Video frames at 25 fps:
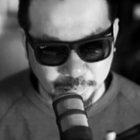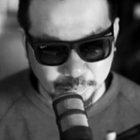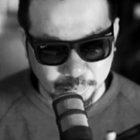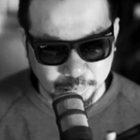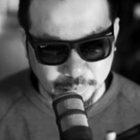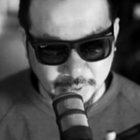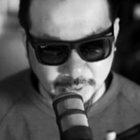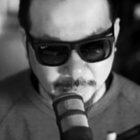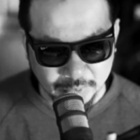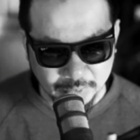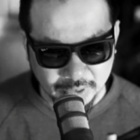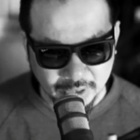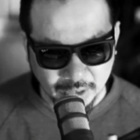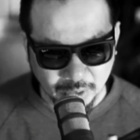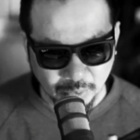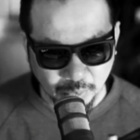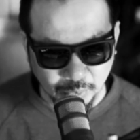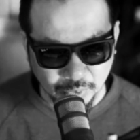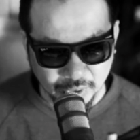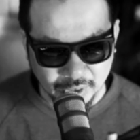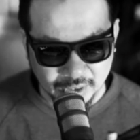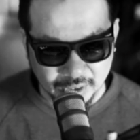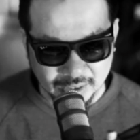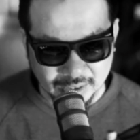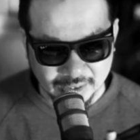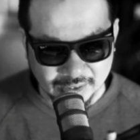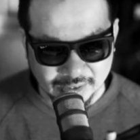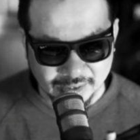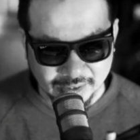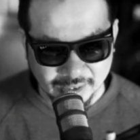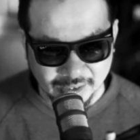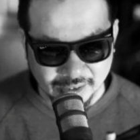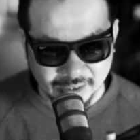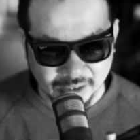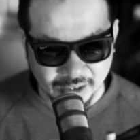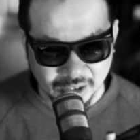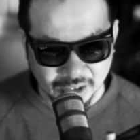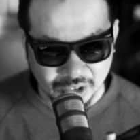people that work in the
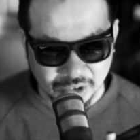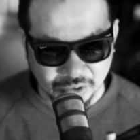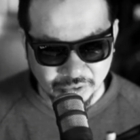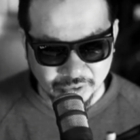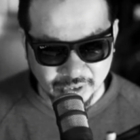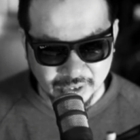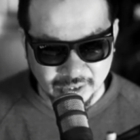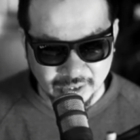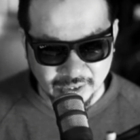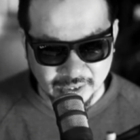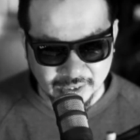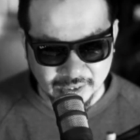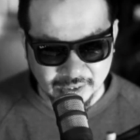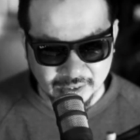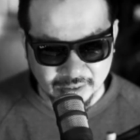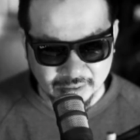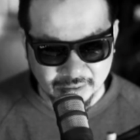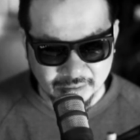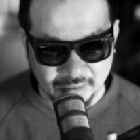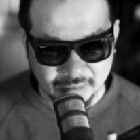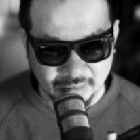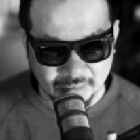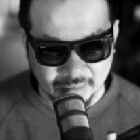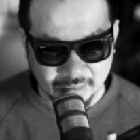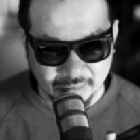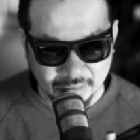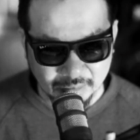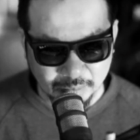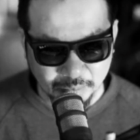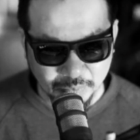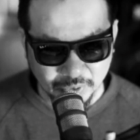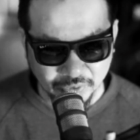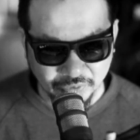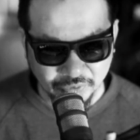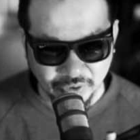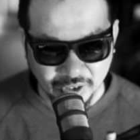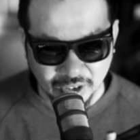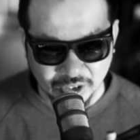sex industry need
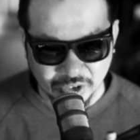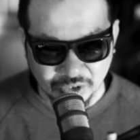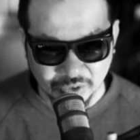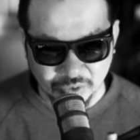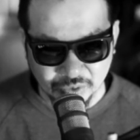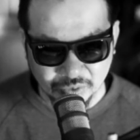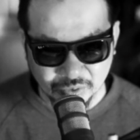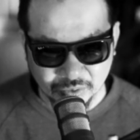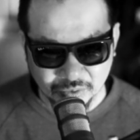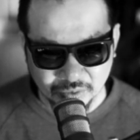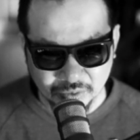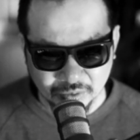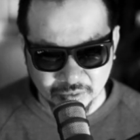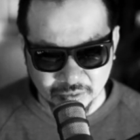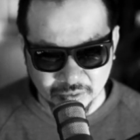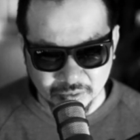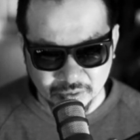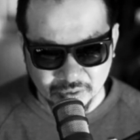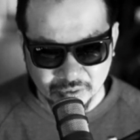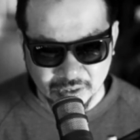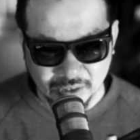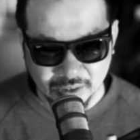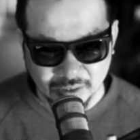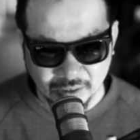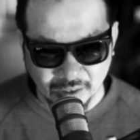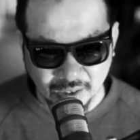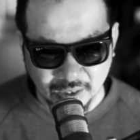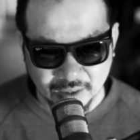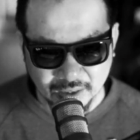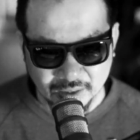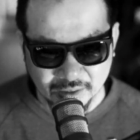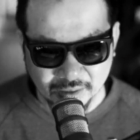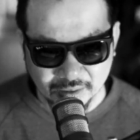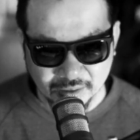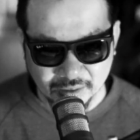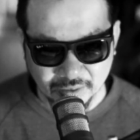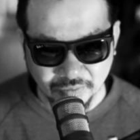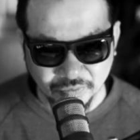professional
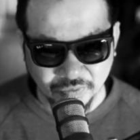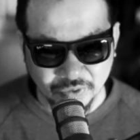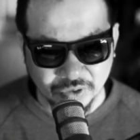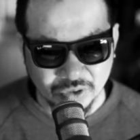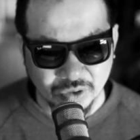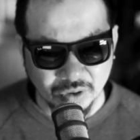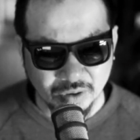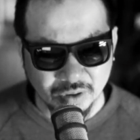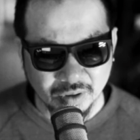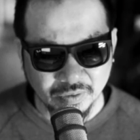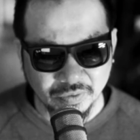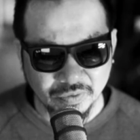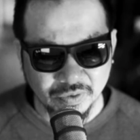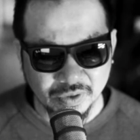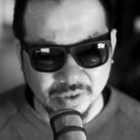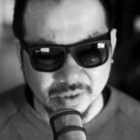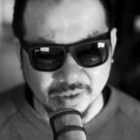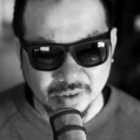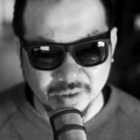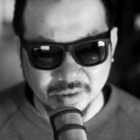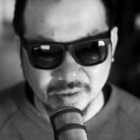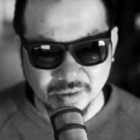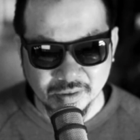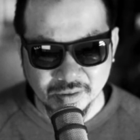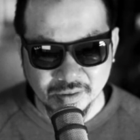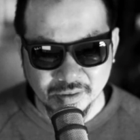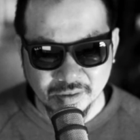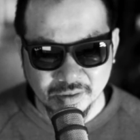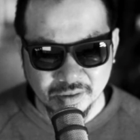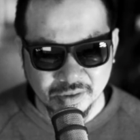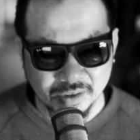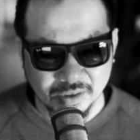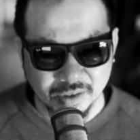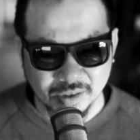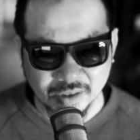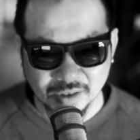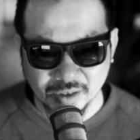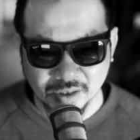designers and photographers
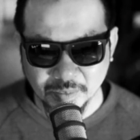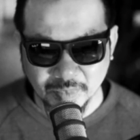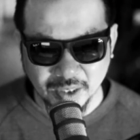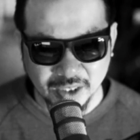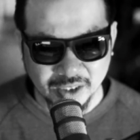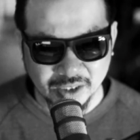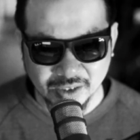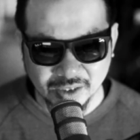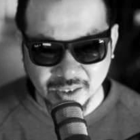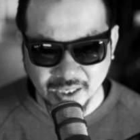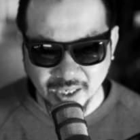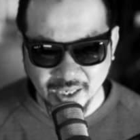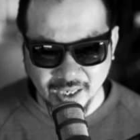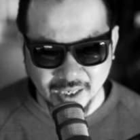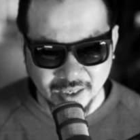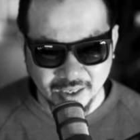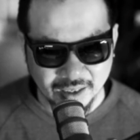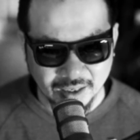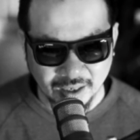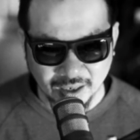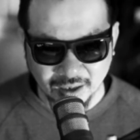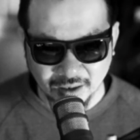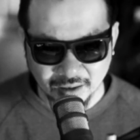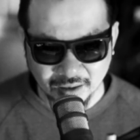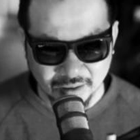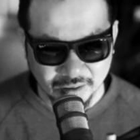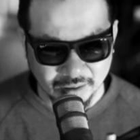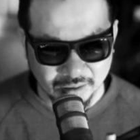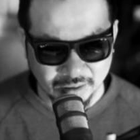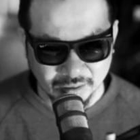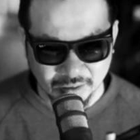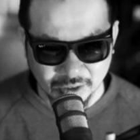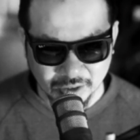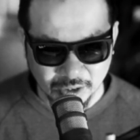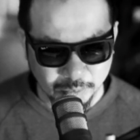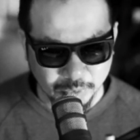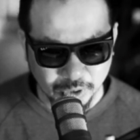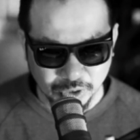just as much as any other
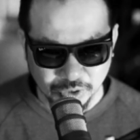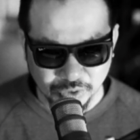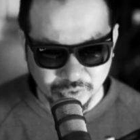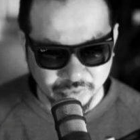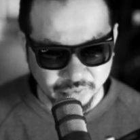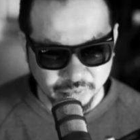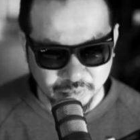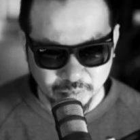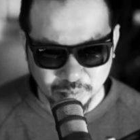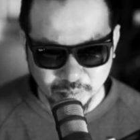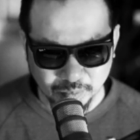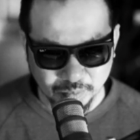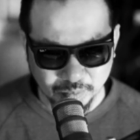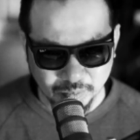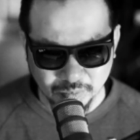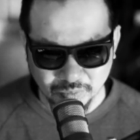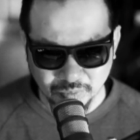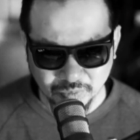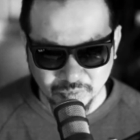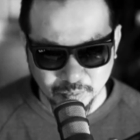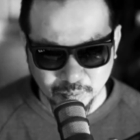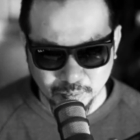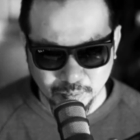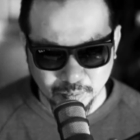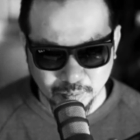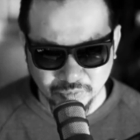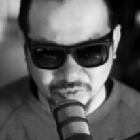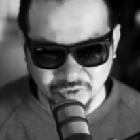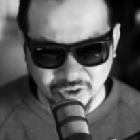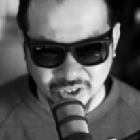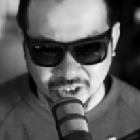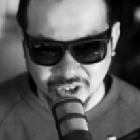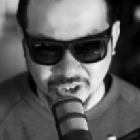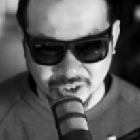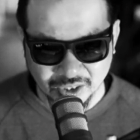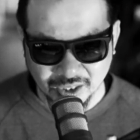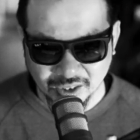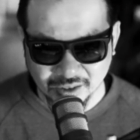commercial
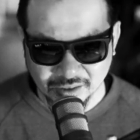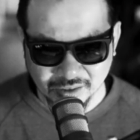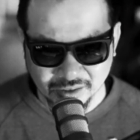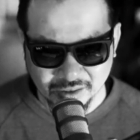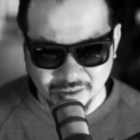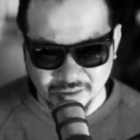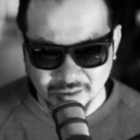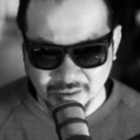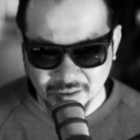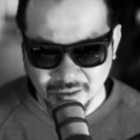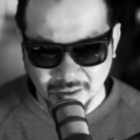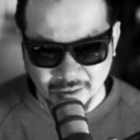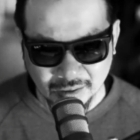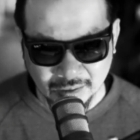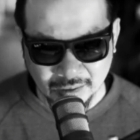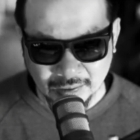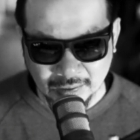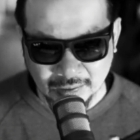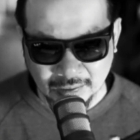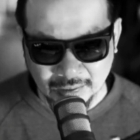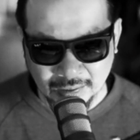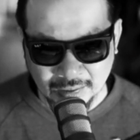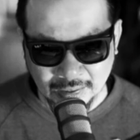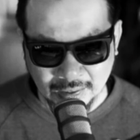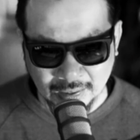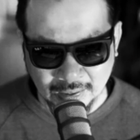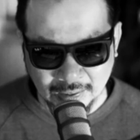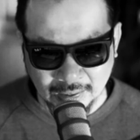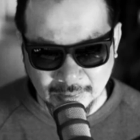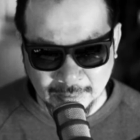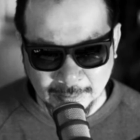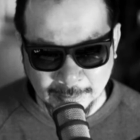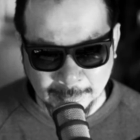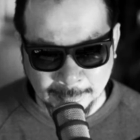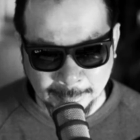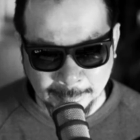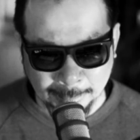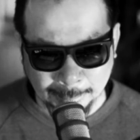venture does,
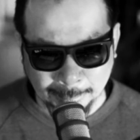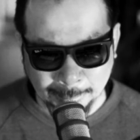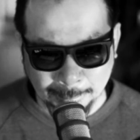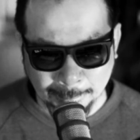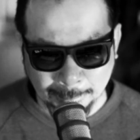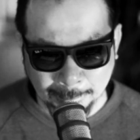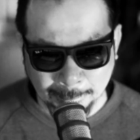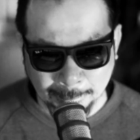to